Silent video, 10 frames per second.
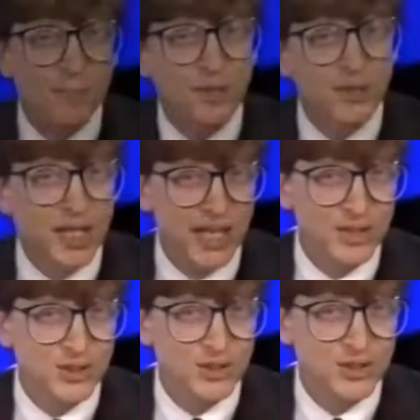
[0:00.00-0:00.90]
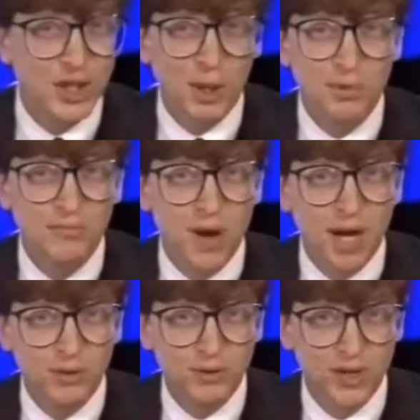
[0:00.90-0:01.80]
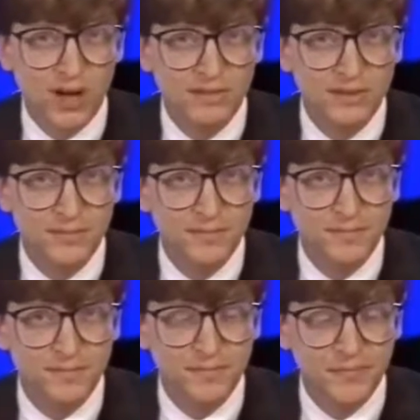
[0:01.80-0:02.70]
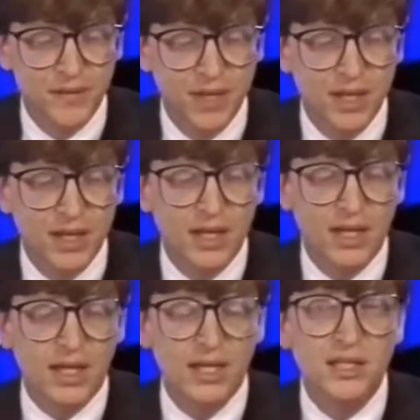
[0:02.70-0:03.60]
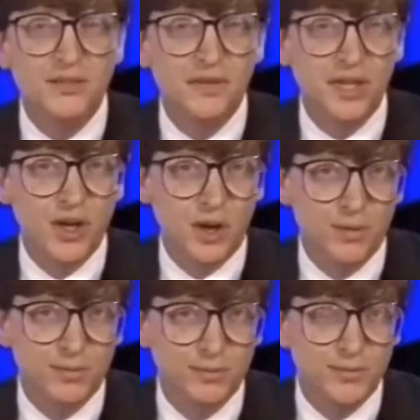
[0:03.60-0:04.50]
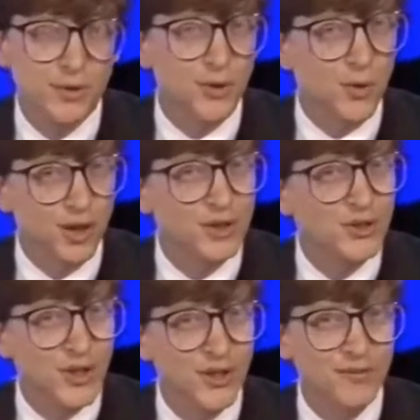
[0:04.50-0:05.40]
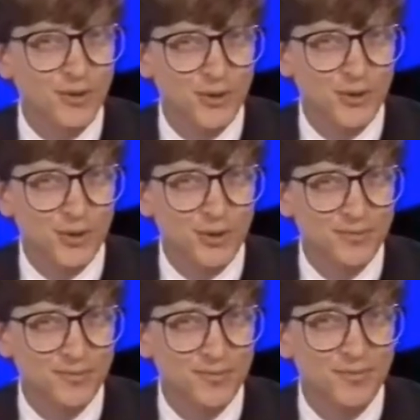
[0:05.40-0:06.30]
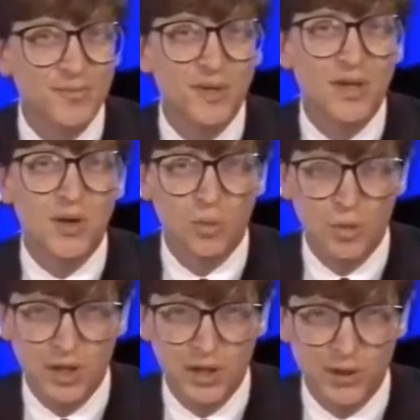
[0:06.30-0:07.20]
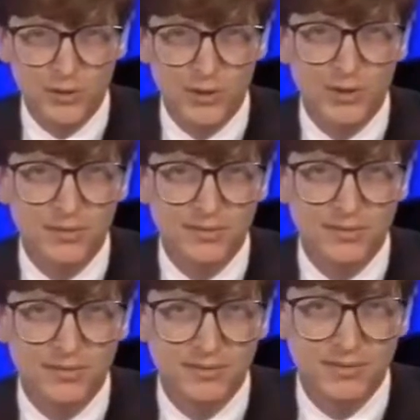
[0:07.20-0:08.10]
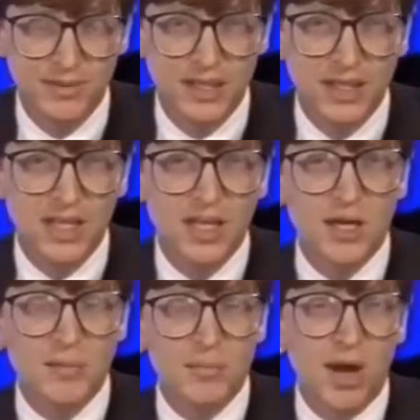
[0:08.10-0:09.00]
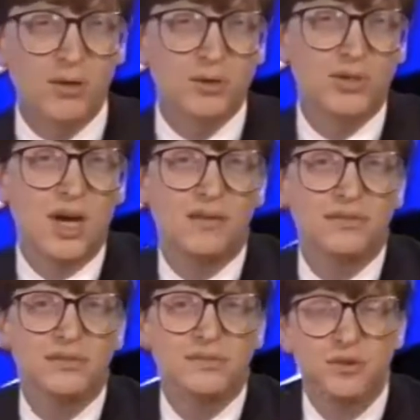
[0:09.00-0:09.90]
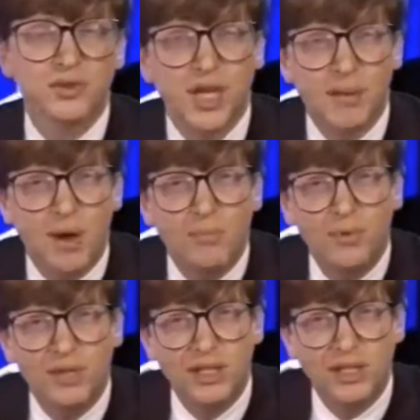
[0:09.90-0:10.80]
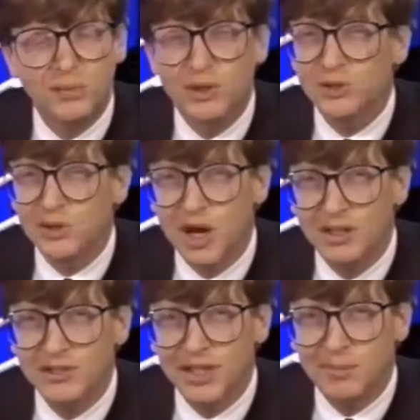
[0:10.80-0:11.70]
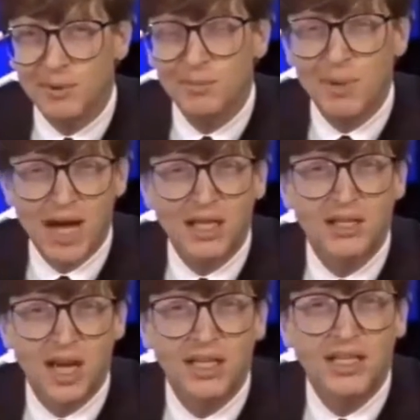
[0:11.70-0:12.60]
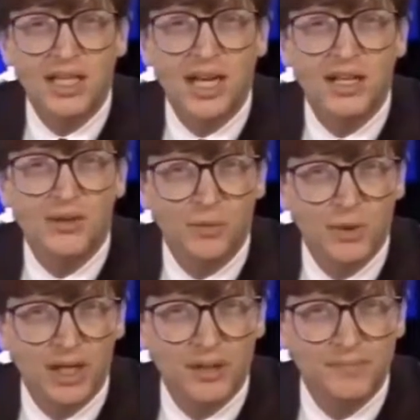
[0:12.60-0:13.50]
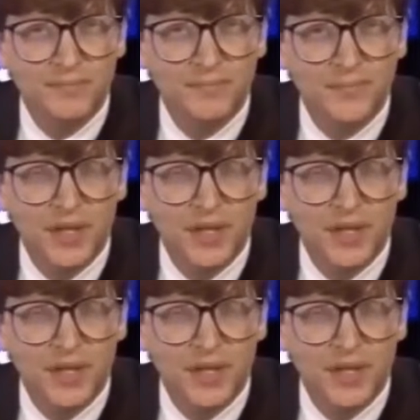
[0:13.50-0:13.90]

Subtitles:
I'm Bill Gates, Chairman of Microsoft. In this video, you're going to see the future, Windows. Microsoft first came up with the Windows concept back in 1983.